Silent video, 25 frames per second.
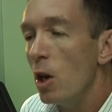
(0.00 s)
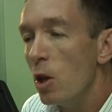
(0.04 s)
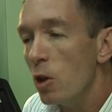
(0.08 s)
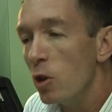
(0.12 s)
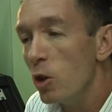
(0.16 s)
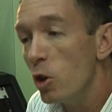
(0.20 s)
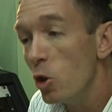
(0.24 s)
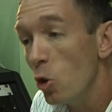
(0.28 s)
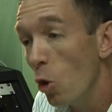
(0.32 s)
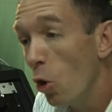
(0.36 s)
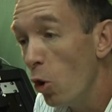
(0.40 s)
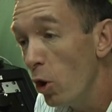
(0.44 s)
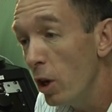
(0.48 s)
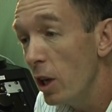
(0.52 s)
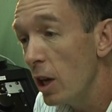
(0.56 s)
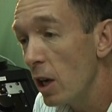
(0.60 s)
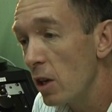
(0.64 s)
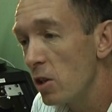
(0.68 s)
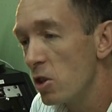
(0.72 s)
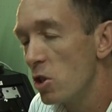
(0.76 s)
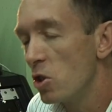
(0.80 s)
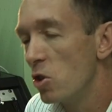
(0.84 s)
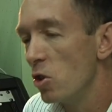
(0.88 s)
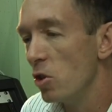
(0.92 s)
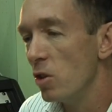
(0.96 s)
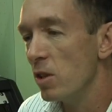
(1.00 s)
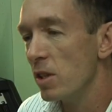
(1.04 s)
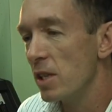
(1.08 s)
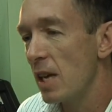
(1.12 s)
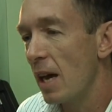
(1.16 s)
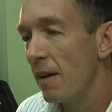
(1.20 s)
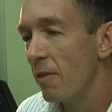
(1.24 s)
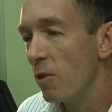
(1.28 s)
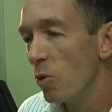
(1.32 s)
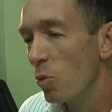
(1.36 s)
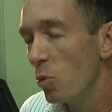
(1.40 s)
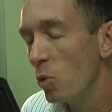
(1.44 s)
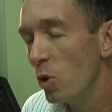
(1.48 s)
The audio students
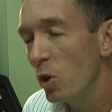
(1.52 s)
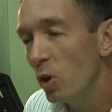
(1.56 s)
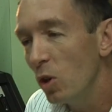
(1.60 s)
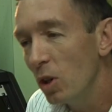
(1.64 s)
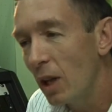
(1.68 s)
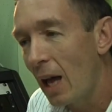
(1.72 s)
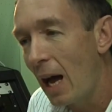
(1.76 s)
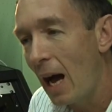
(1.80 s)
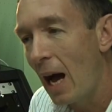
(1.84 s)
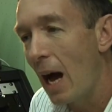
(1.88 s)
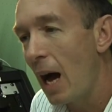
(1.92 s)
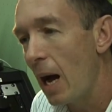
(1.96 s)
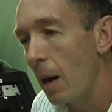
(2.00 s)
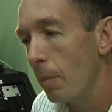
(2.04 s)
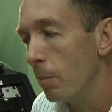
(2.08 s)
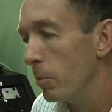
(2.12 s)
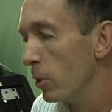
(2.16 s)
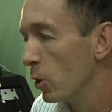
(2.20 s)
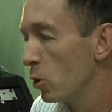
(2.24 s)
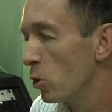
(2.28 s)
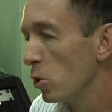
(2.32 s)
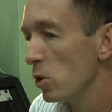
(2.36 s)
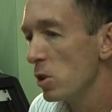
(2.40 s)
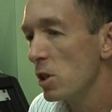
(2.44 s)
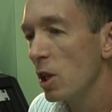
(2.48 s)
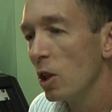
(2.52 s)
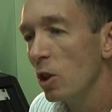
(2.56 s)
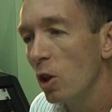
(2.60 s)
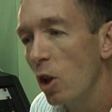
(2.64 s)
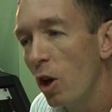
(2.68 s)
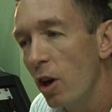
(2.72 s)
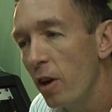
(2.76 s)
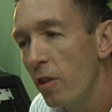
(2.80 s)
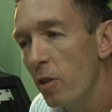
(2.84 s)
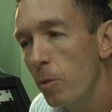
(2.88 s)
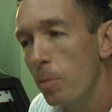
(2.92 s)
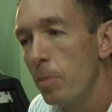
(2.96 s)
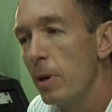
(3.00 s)
have a real hub because a
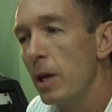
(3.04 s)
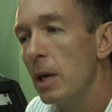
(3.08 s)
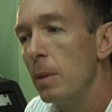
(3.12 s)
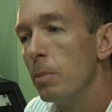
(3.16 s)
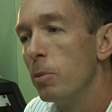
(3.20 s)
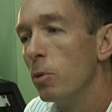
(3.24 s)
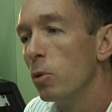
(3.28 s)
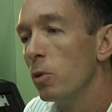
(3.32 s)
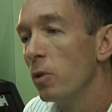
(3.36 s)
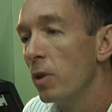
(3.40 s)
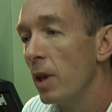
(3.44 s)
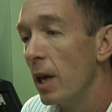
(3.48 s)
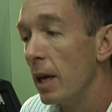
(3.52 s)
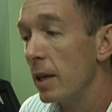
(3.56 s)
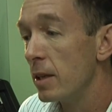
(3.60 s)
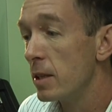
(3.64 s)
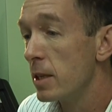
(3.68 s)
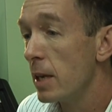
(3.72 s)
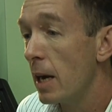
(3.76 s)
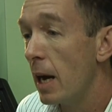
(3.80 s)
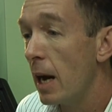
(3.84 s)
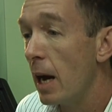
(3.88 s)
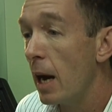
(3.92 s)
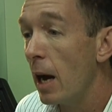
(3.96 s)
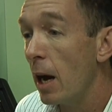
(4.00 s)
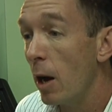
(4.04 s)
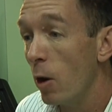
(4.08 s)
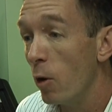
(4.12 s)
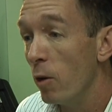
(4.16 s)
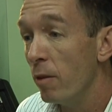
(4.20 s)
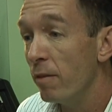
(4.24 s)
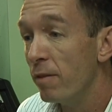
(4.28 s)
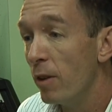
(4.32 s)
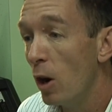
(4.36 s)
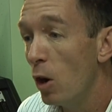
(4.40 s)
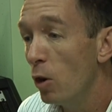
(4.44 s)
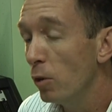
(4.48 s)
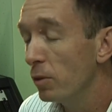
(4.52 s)
lot of the people that are
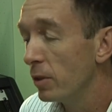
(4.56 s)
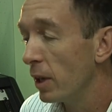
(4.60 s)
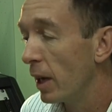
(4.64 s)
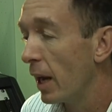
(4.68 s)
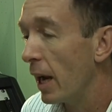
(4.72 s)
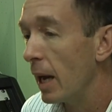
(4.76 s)
involved at